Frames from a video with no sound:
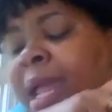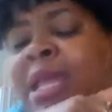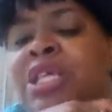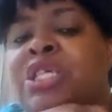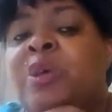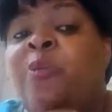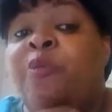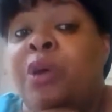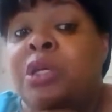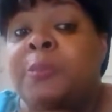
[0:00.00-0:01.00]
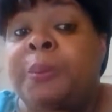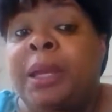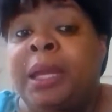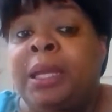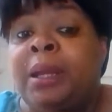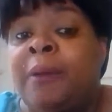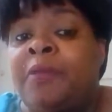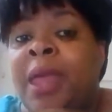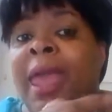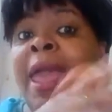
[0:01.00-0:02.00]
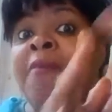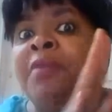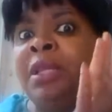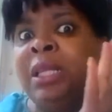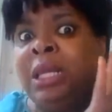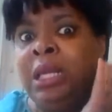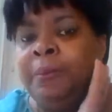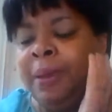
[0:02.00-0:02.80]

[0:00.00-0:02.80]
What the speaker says: It is the first plane of the heavenly